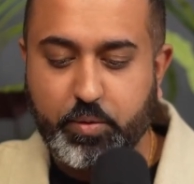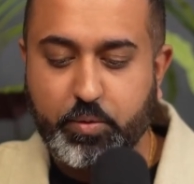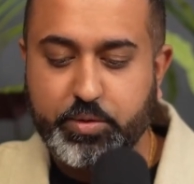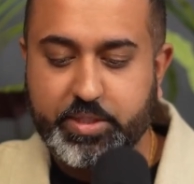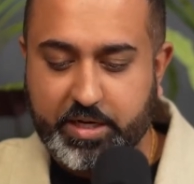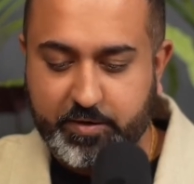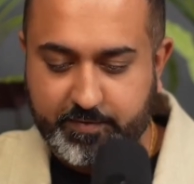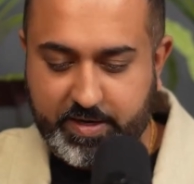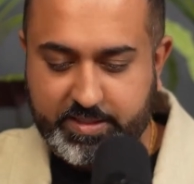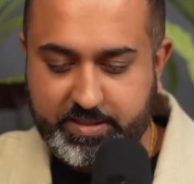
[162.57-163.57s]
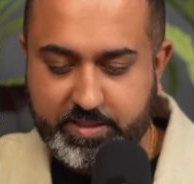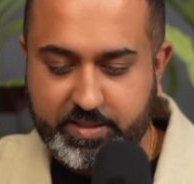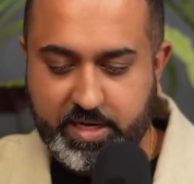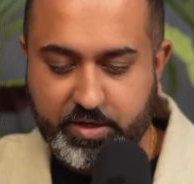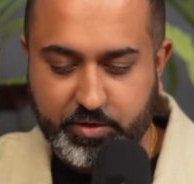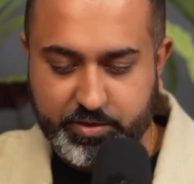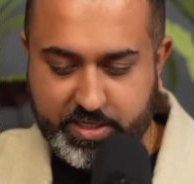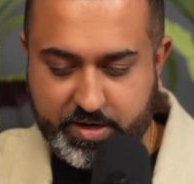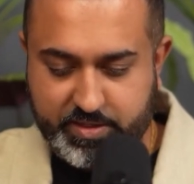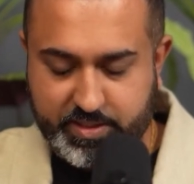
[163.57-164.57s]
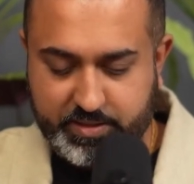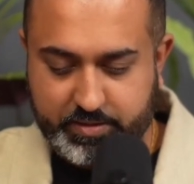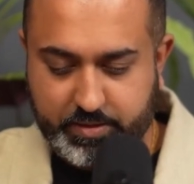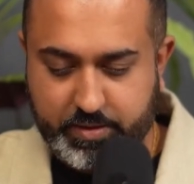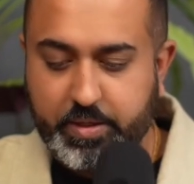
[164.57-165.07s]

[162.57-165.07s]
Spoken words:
all sacrifices and austerities,